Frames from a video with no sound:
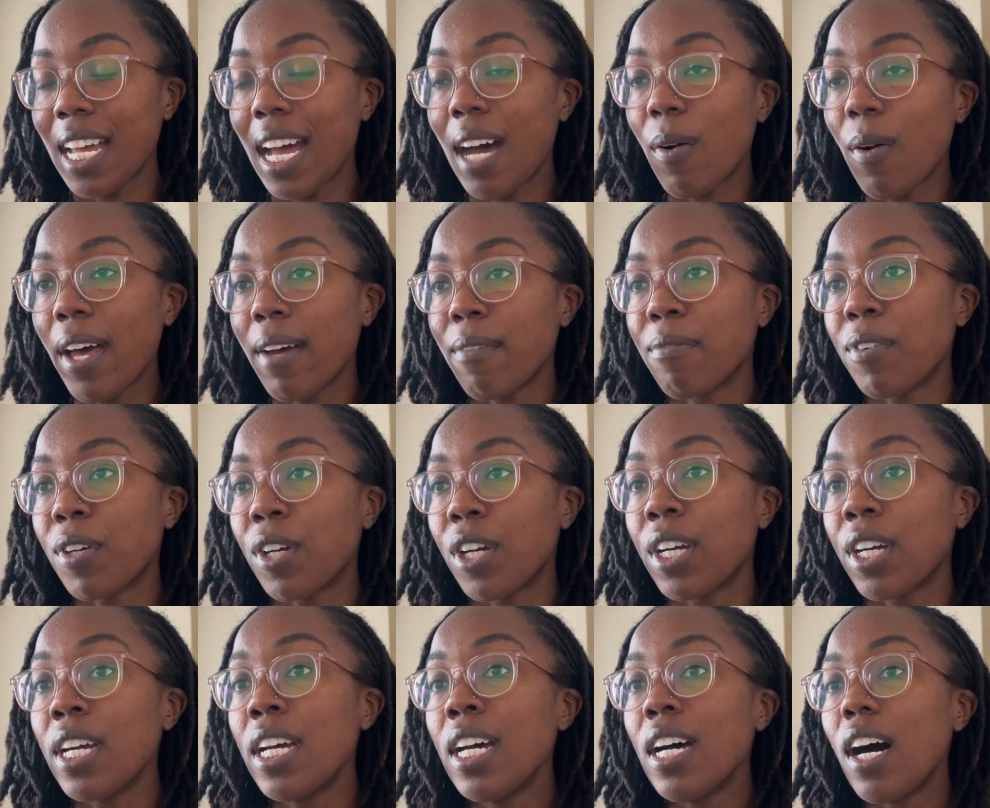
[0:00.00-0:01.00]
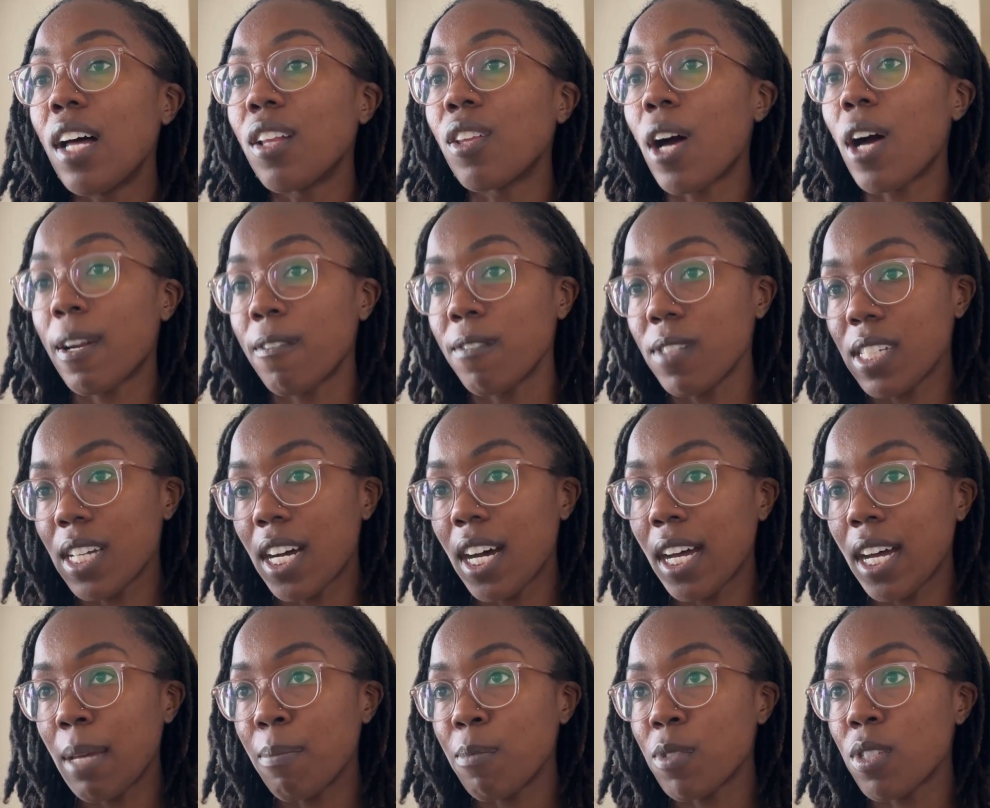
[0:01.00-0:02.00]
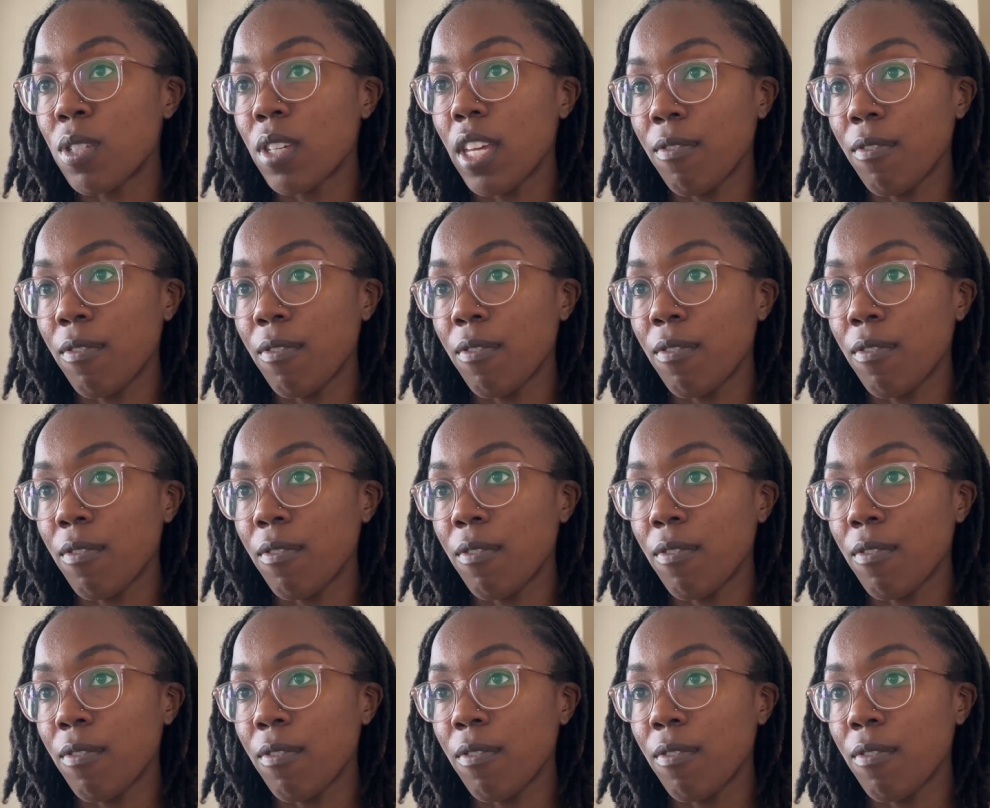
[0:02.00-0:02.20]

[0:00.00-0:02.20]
However, a lot of the times,